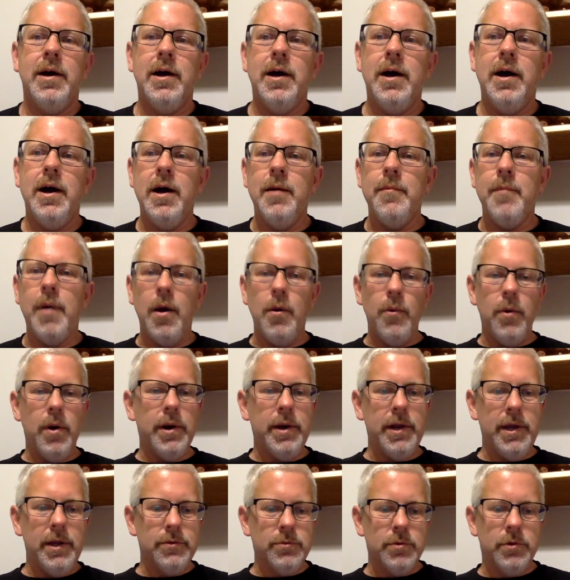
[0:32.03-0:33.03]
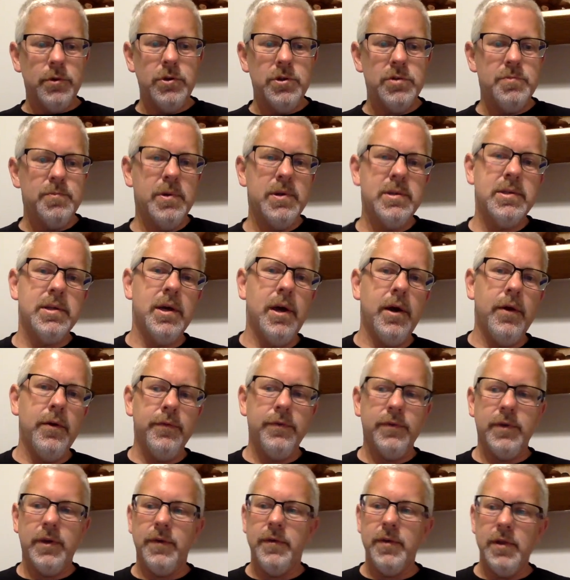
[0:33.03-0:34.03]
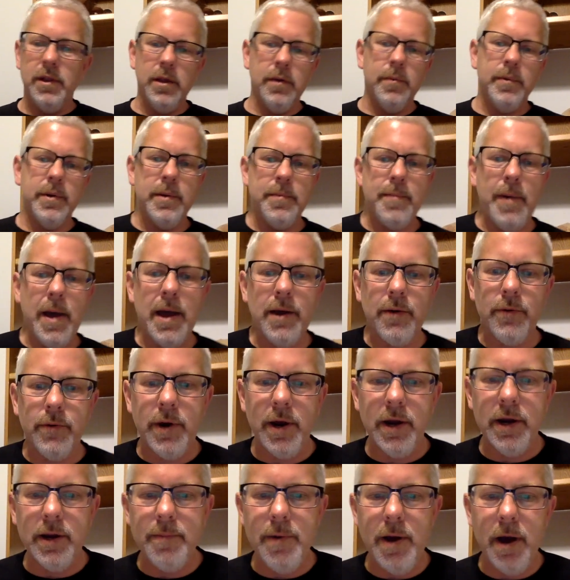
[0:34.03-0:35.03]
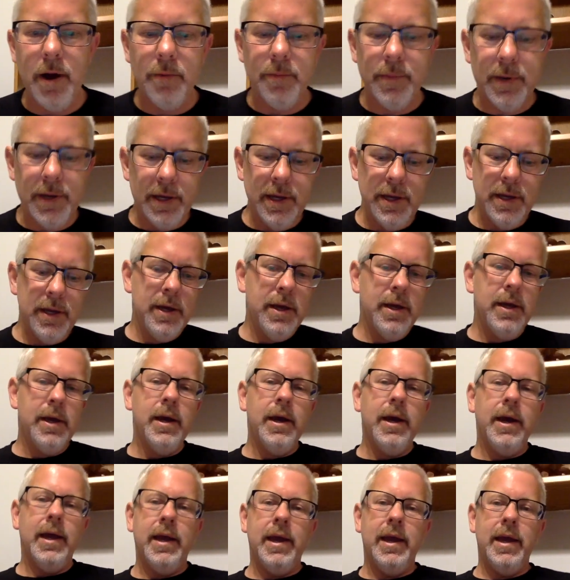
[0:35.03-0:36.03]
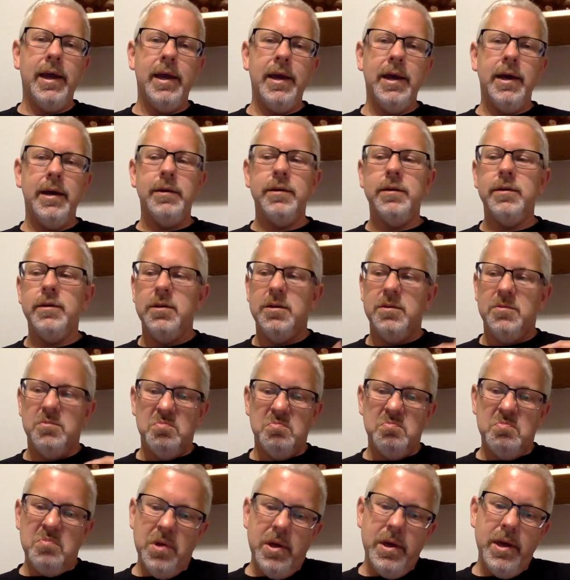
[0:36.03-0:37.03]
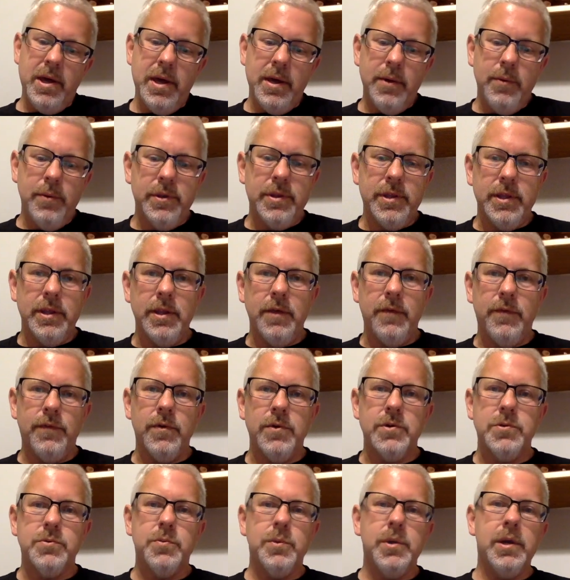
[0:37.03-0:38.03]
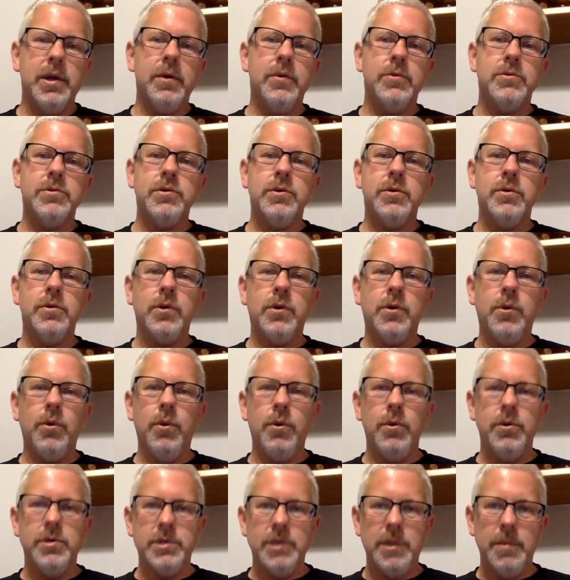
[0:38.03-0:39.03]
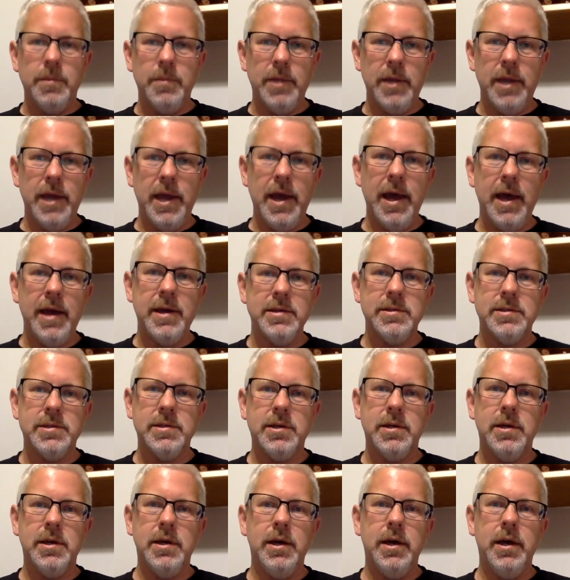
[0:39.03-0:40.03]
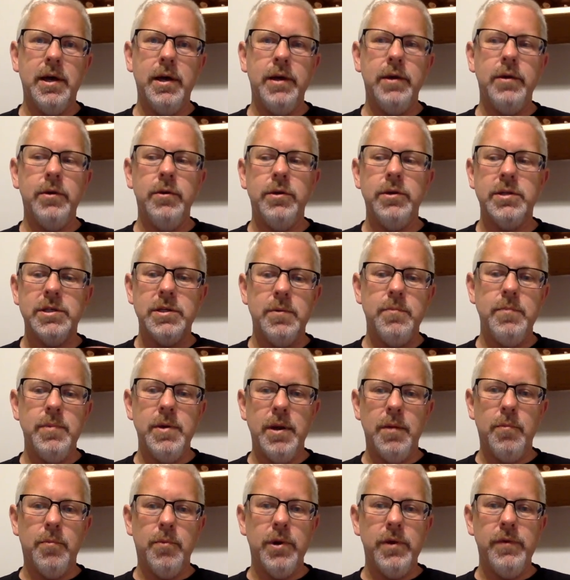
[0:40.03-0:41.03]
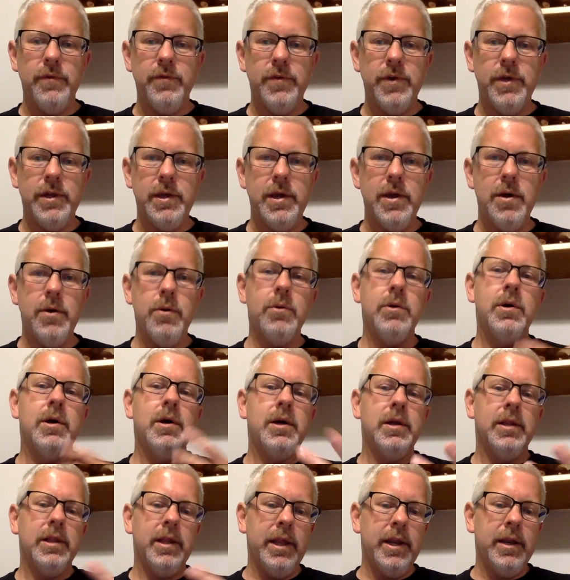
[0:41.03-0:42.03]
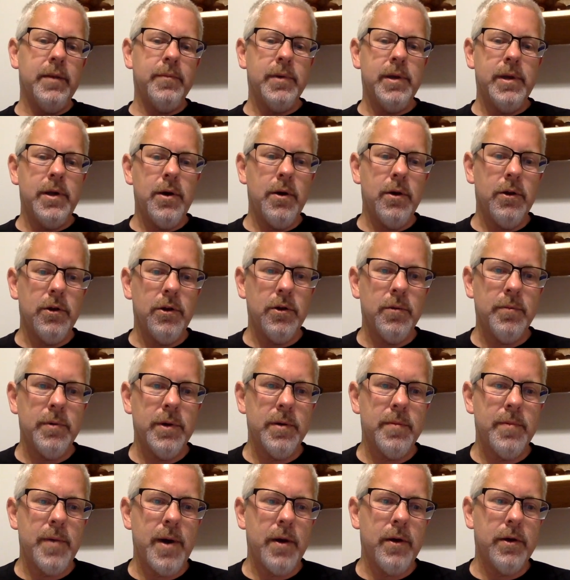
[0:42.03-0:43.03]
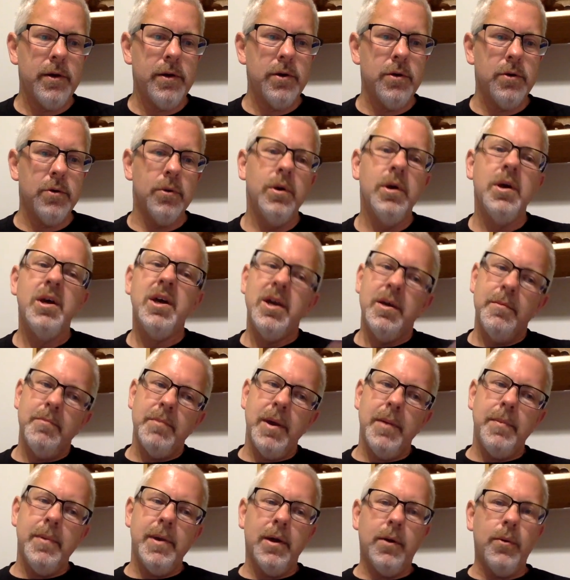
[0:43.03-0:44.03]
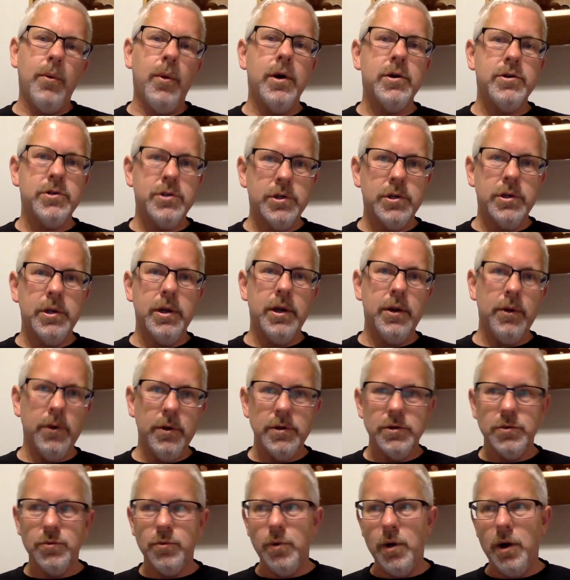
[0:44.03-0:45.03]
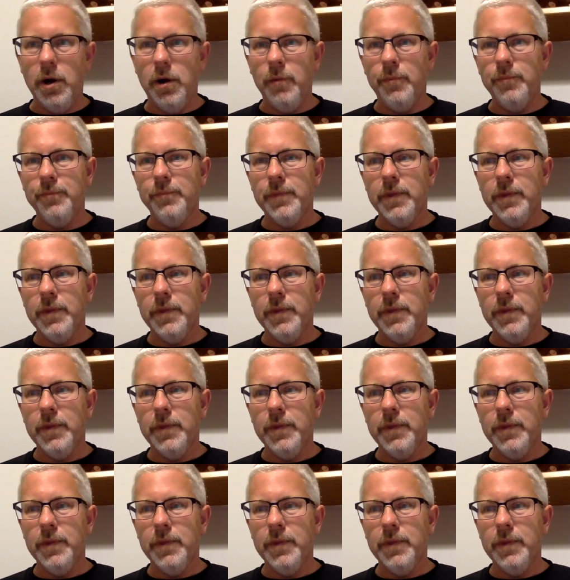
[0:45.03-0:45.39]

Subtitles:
I want to introduce myself, give you a little bit of background about me, and within the first week or so of the course, I'm going to ask you to submit a brief video letting me know a little bit about you, maybe a questionnaire as well.